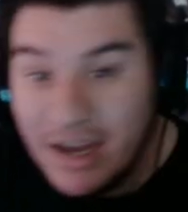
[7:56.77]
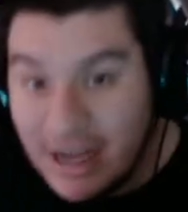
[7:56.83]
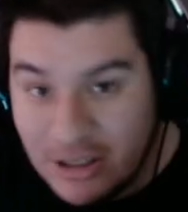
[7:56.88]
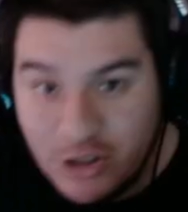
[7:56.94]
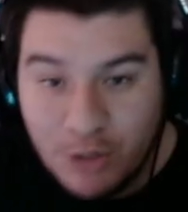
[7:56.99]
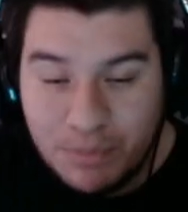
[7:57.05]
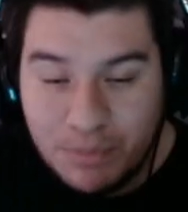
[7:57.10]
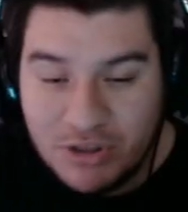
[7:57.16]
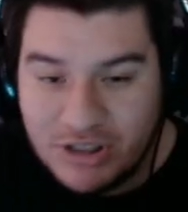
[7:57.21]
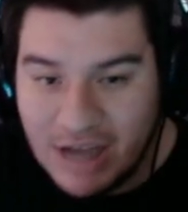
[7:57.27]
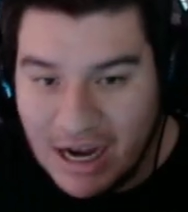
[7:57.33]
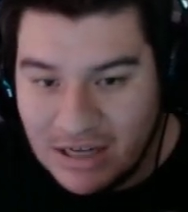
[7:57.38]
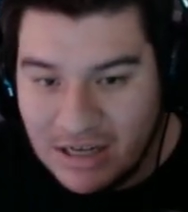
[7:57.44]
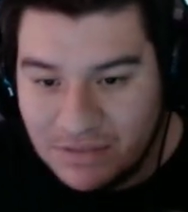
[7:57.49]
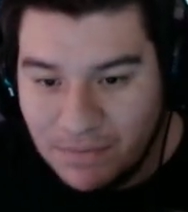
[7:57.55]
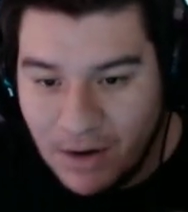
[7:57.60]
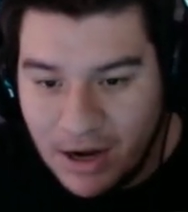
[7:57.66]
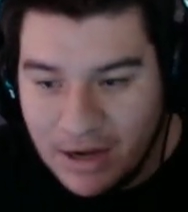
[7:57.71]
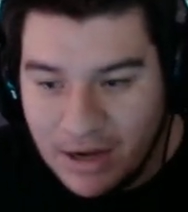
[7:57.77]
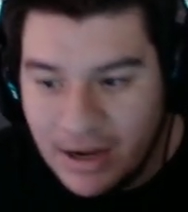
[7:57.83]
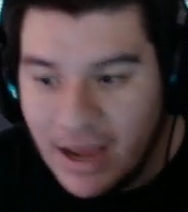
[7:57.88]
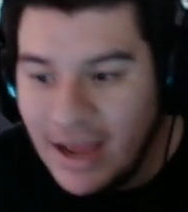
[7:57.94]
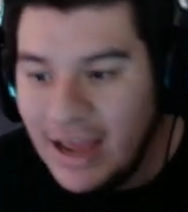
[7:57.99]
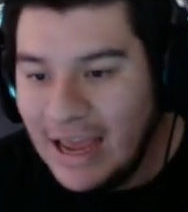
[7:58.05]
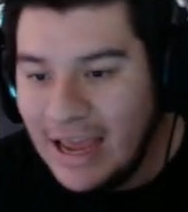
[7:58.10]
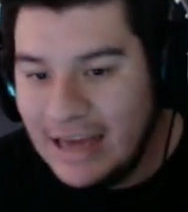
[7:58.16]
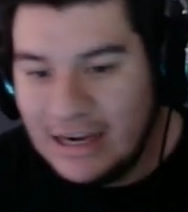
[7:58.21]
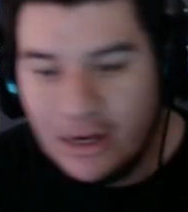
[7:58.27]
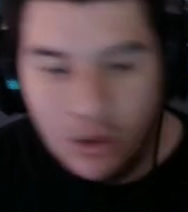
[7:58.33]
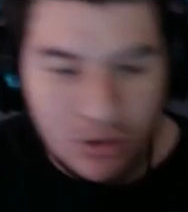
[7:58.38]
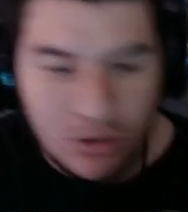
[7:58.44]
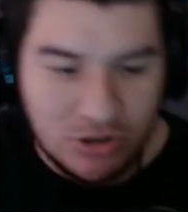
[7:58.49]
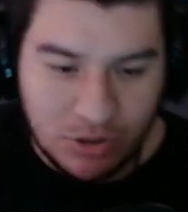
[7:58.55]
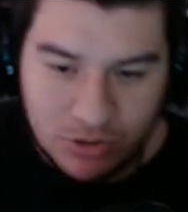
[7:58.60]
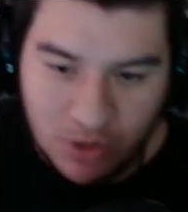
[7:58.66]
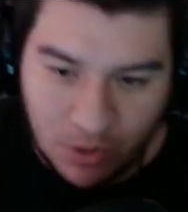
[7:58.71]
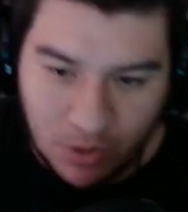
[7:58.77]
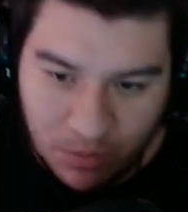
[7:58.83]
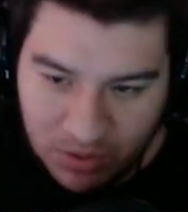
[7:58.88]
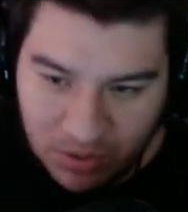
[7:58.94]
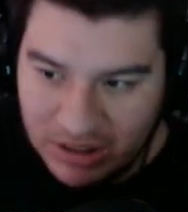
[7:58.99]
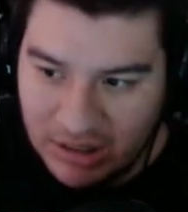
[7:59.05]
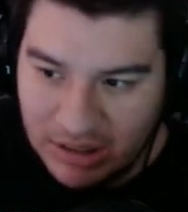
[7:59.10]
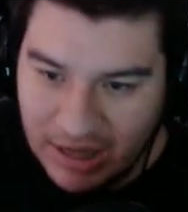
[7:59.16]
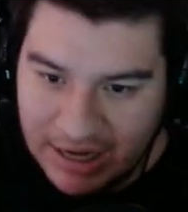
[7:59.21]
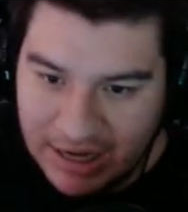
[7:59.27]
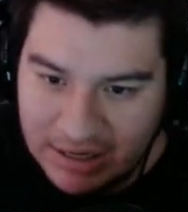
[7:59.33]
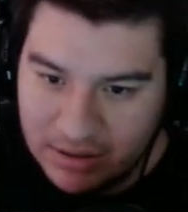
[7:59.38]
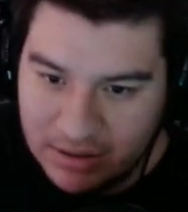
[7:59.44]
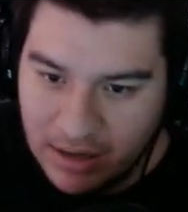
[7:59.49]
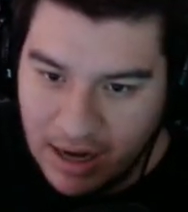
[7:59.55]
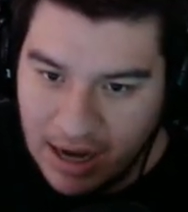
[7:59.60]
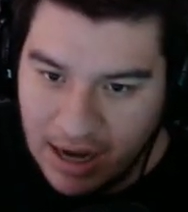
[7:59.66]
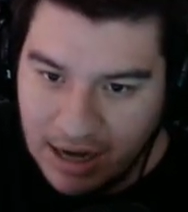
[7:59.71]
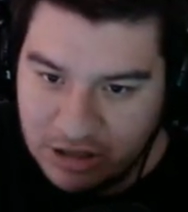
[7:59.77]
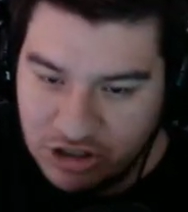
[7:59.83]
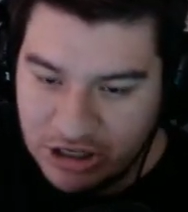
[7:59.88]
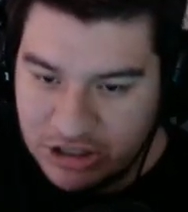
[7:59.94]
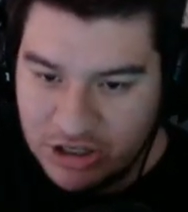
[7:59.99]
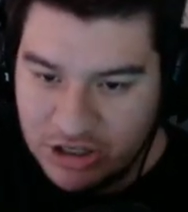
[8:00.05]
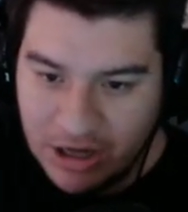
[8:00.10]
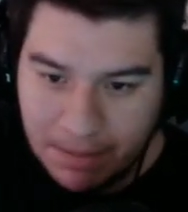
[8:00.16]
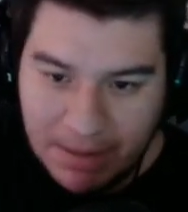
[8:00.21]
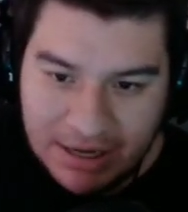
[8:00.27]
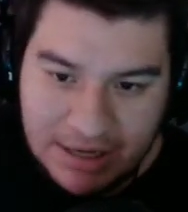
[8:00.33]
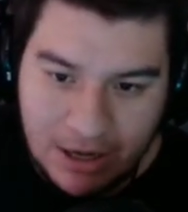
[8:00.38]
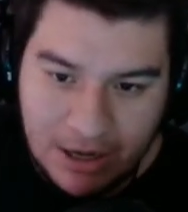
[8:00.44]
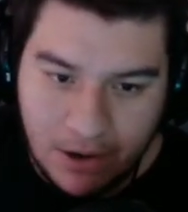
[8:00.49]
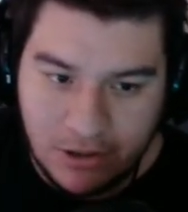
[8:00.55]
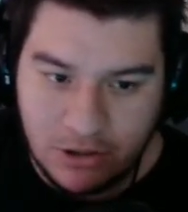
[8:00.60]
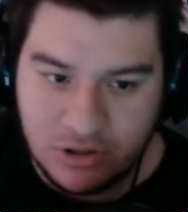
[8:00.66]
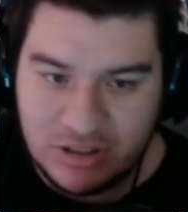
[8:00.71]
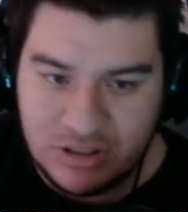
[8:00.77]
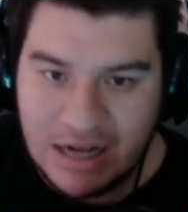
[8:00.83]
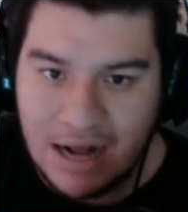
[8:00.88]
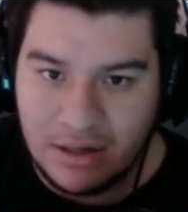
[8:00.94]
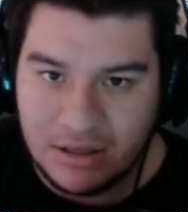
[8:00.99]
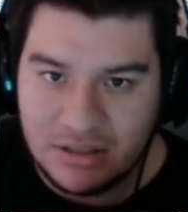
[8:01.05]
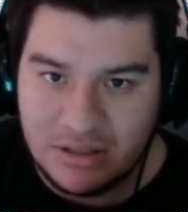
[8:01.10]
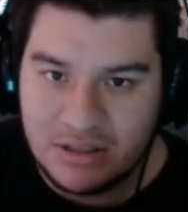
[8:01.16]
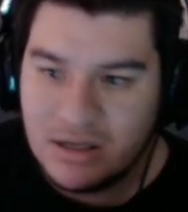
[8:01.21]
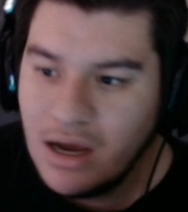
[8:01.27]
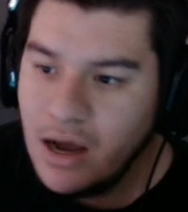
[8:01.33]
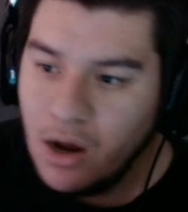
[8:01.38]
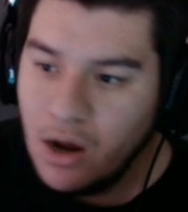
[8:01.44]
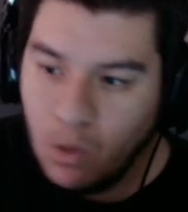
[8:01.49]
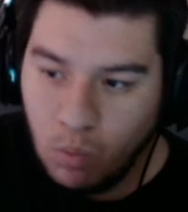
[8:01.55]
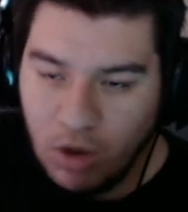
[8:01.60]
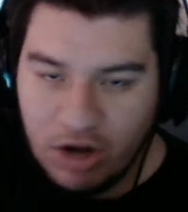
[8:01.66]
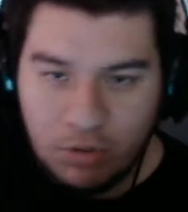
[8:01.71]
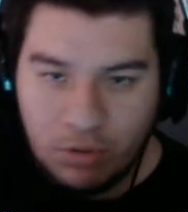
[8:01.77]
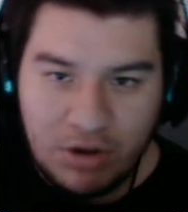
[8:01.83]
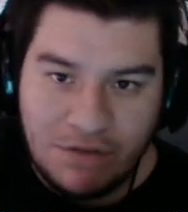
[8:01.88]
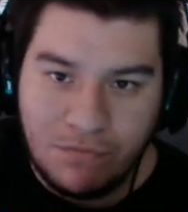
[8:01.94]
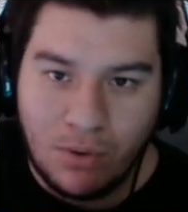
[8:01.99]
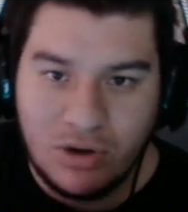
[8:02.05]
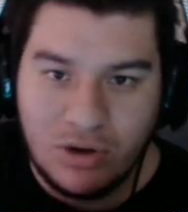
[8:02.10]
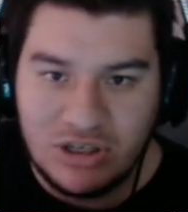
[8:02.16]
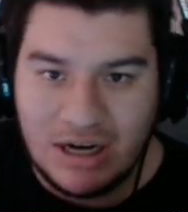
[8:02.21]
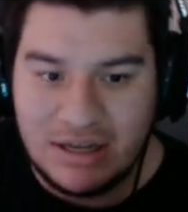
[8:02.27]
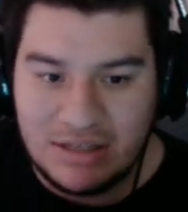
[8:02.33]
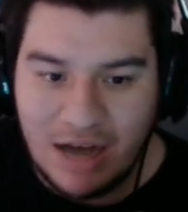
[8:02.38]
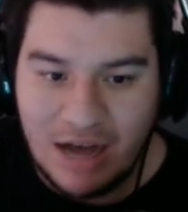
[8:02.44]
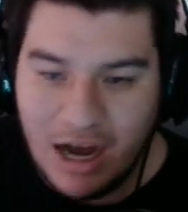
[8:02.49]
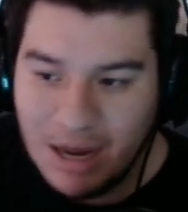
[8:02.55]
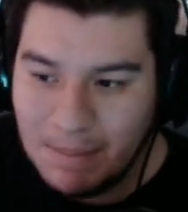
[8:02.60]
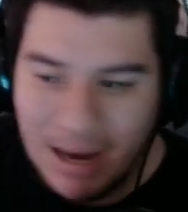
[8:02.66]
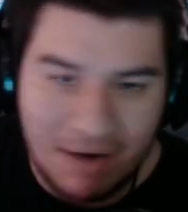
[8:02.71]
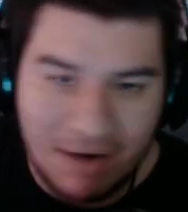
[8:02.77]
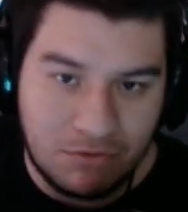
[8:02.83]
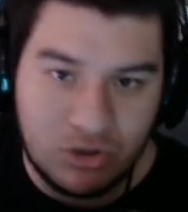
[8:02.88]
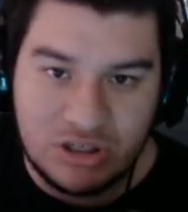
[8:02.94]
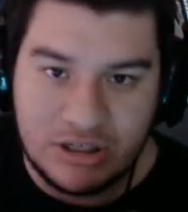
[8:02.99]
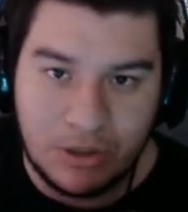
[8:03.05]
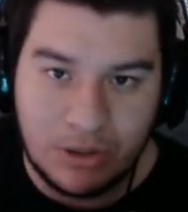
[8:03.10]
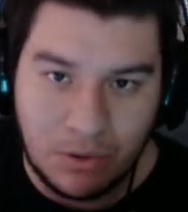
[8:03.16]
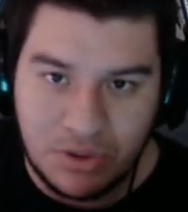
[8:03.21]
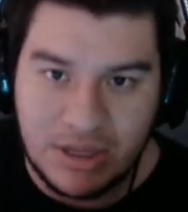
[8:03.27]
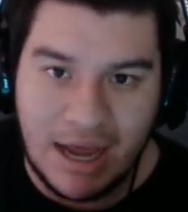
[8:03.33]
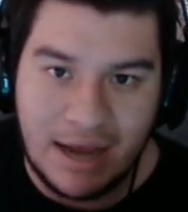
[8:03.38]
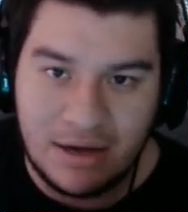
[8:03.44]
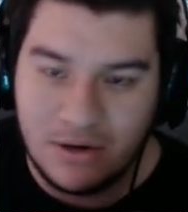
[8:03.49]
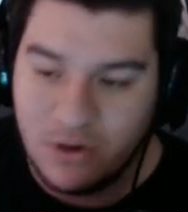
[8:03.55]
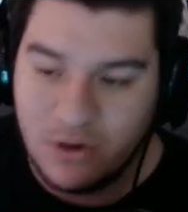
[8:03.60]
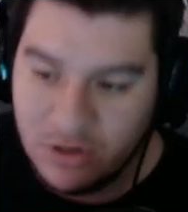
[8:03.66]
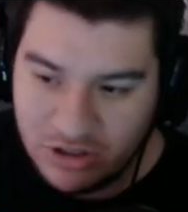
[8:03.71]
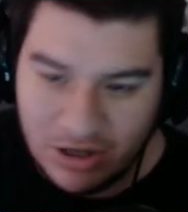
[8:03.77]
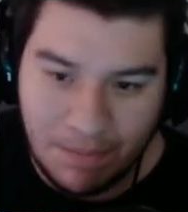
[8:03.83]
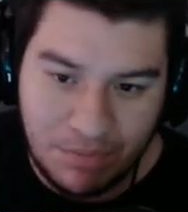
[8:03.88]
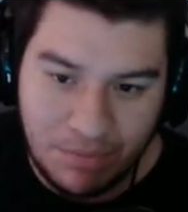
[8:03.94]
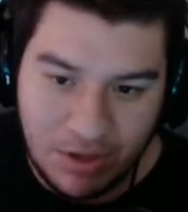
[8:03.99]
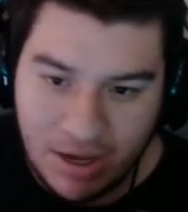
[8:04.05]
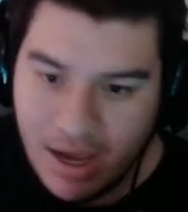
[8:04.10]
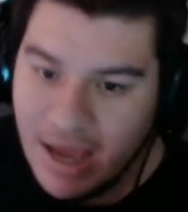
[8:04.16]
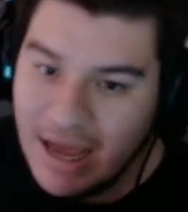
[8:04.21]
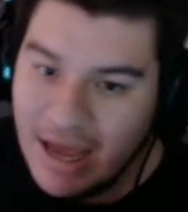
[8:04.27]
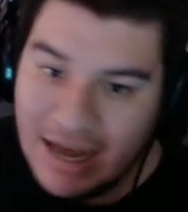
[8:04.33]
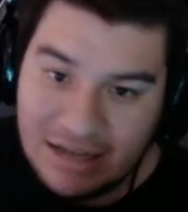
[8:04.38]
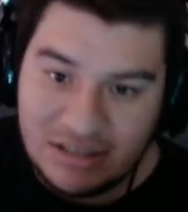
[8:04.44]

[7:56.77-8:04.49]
It's super satisfying, and I also don't really like changing up my character's talents one reforge at a time every single day or something.